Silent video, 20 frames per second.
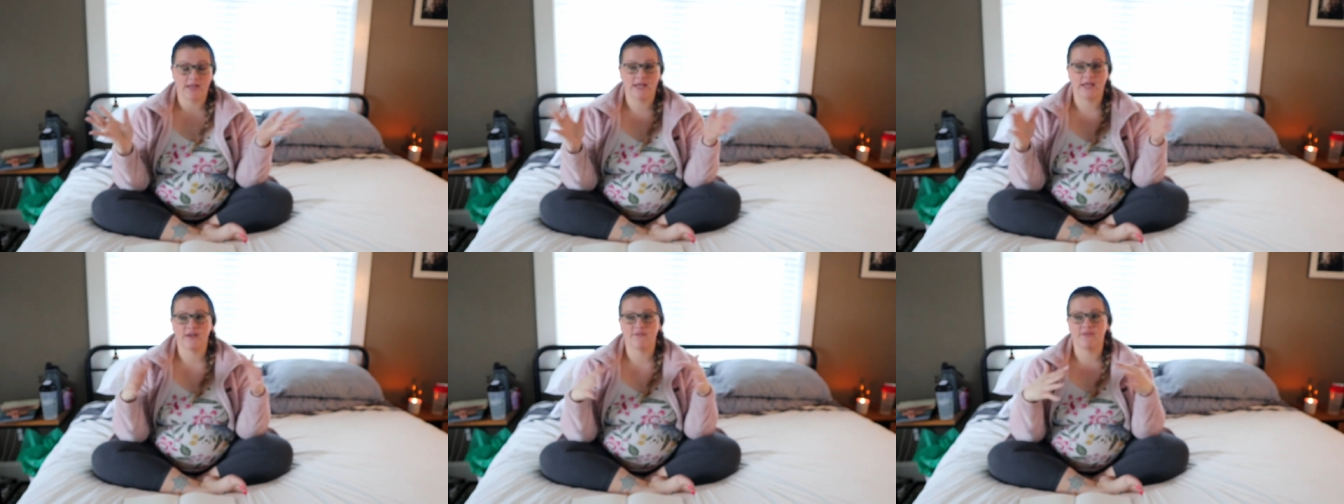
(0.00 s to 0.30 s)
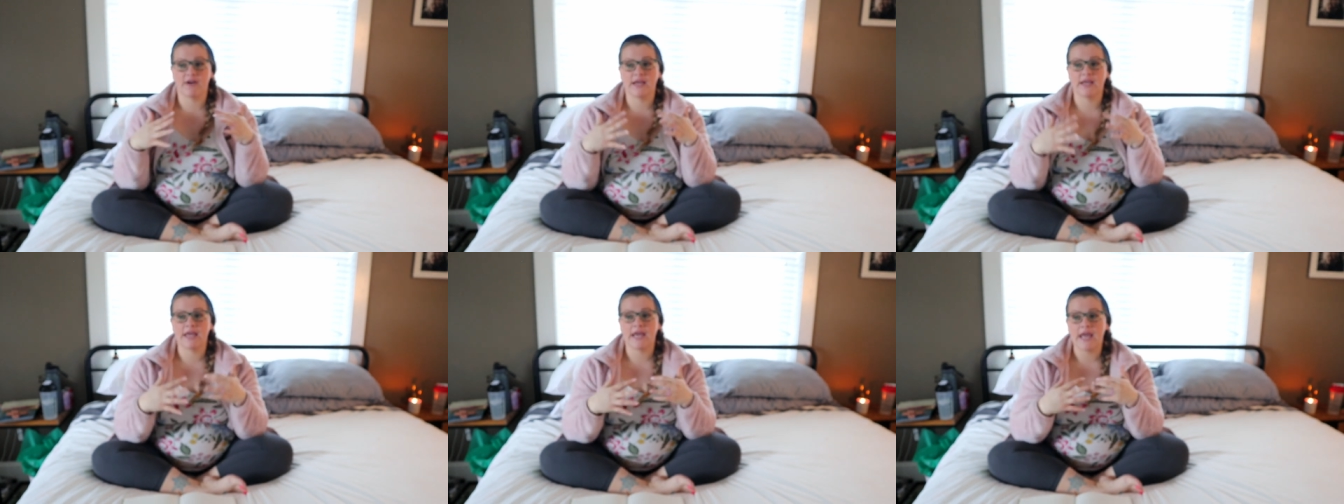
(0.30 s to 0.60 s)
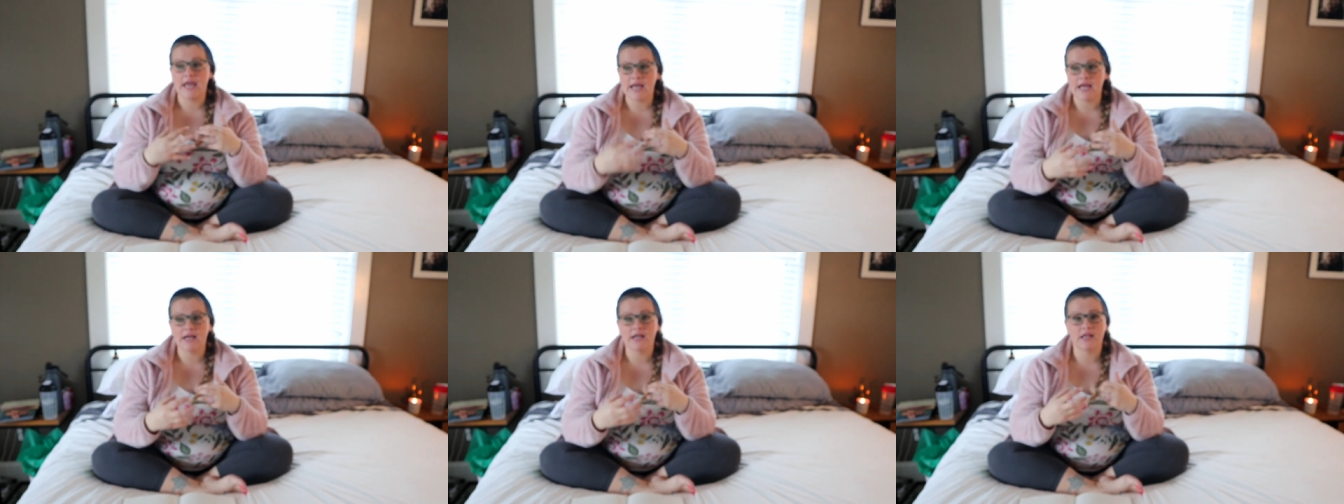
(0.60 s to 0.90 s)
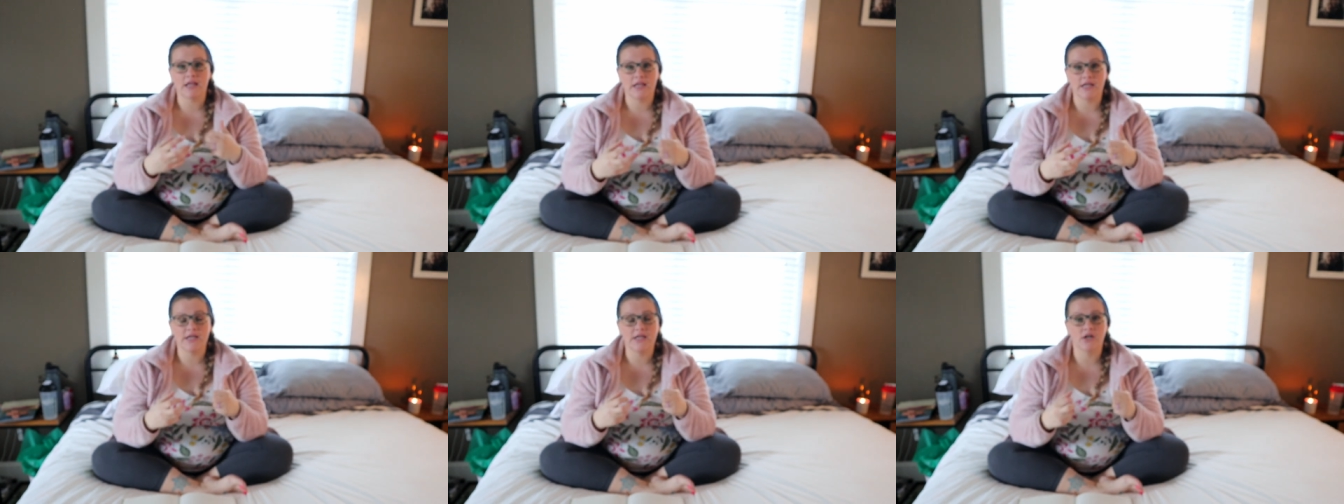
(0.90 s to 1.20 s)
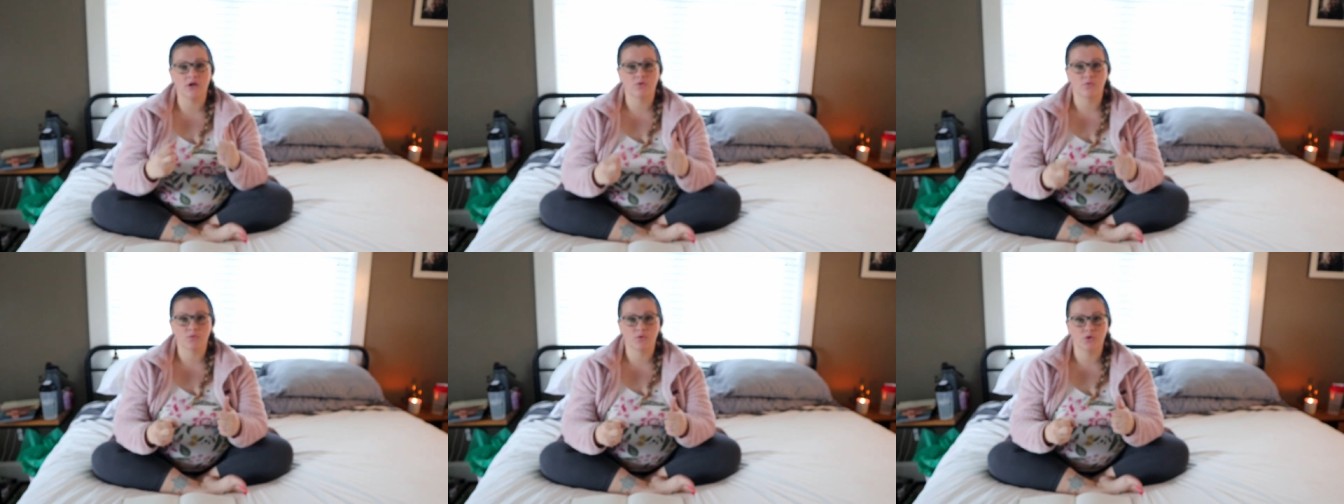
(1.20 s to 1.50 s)
Like if I can't clean
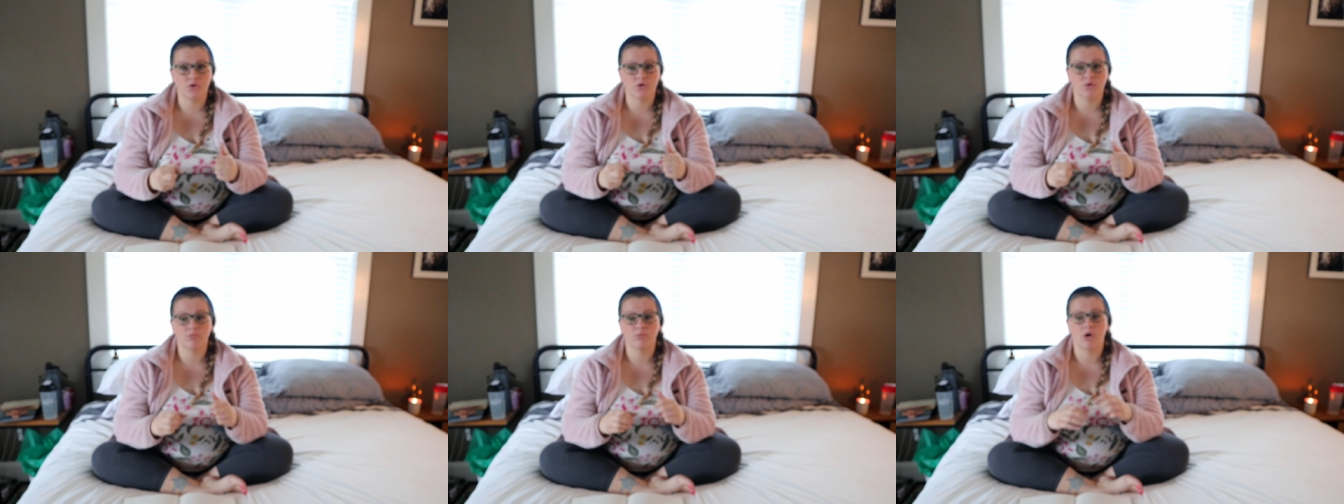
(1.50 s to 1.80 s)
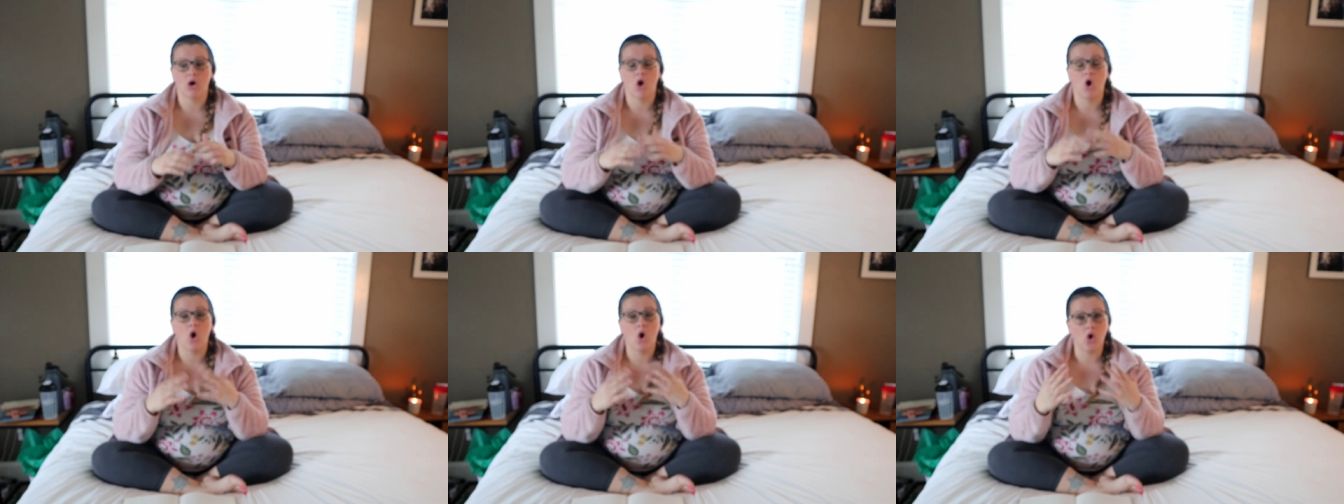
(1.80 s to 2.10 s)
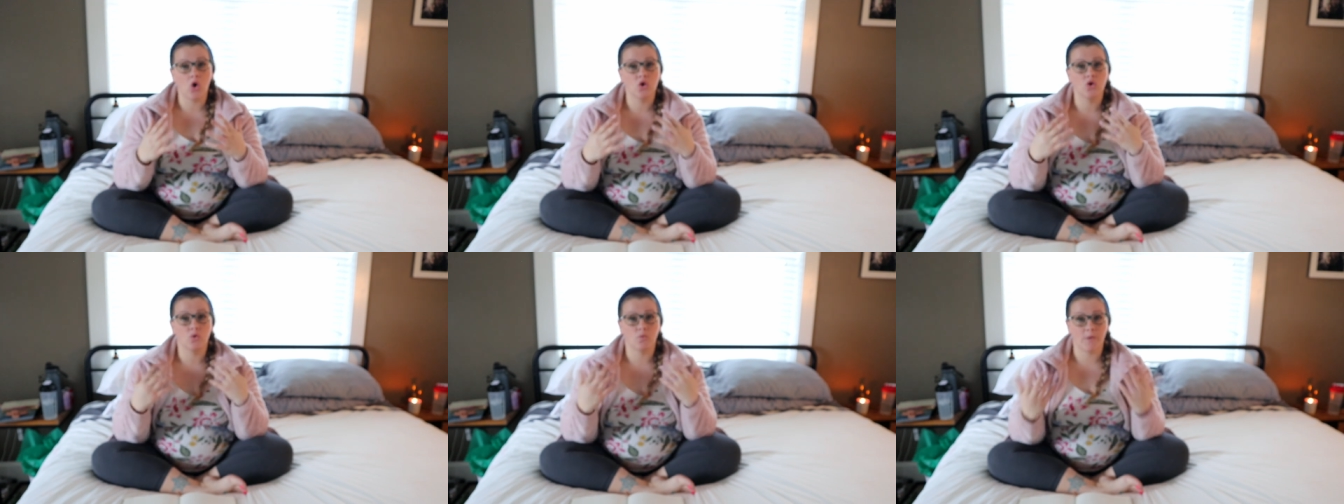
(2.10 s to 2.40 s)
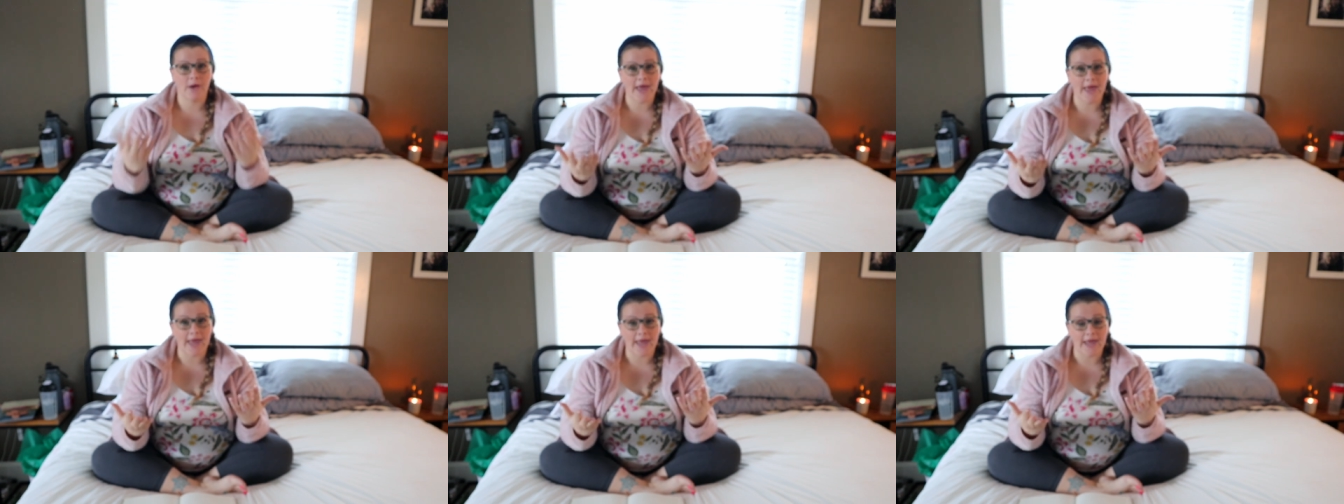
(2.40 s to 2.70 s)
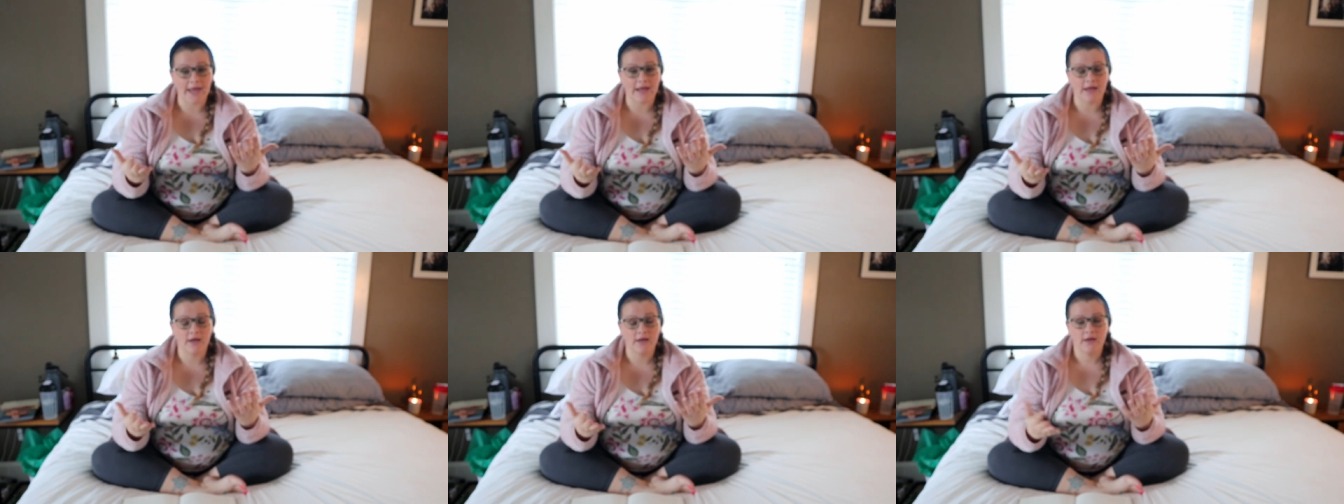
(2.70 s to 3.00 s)
a room all the
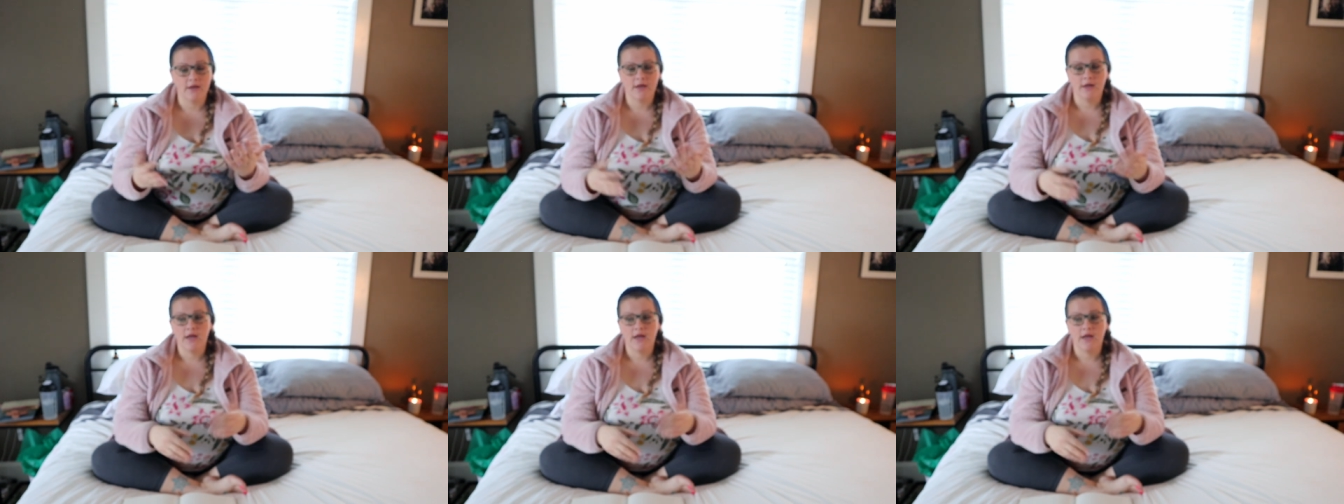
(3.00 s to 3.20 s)
way,